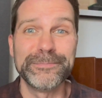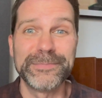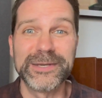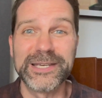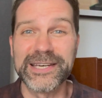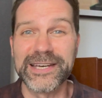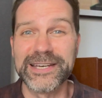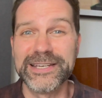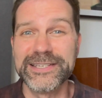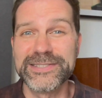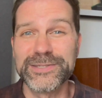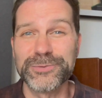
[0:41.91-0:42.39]

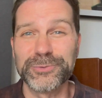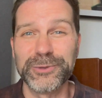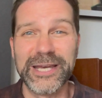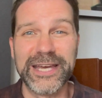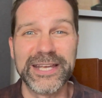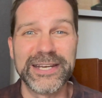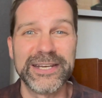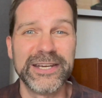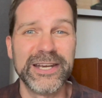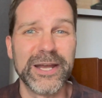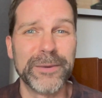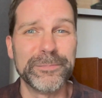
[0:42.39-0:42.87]
because we
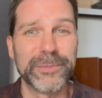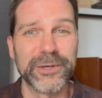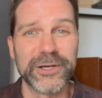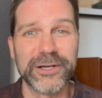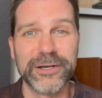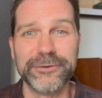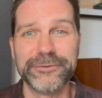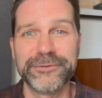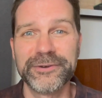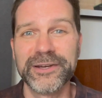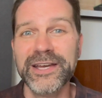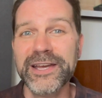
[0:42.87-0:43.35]
had a number
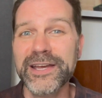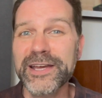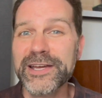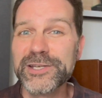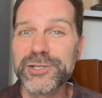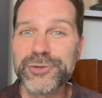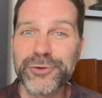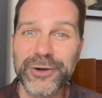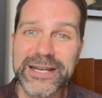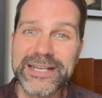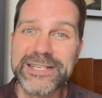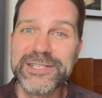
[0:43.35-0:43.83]
of
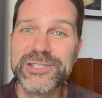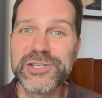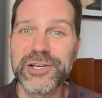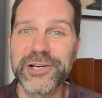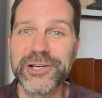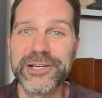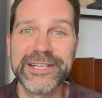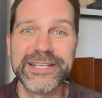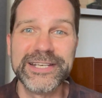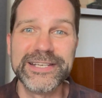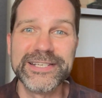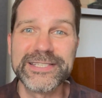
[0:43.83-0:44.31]
train
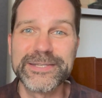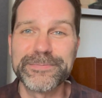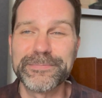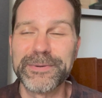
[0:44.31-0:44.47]
journeys,